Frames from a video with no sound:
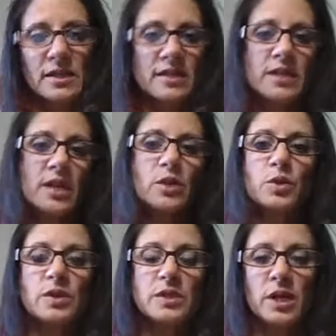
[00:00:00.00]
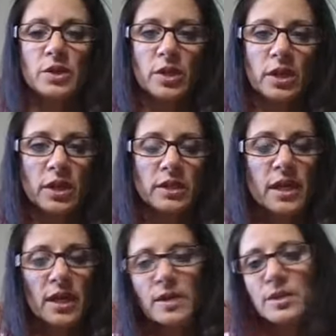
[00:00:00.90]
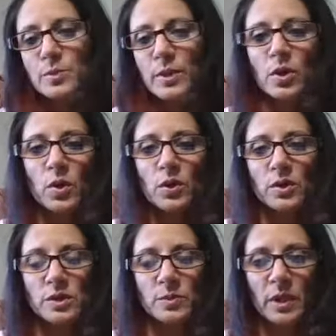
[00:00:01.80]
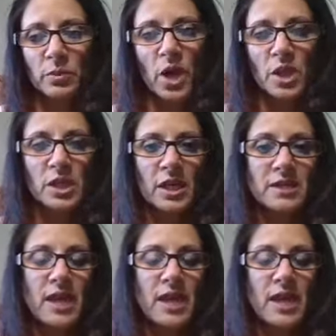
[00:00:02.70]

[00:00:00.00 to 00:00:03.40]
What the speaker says: let's say you decide you're going to take on this big goal or this big project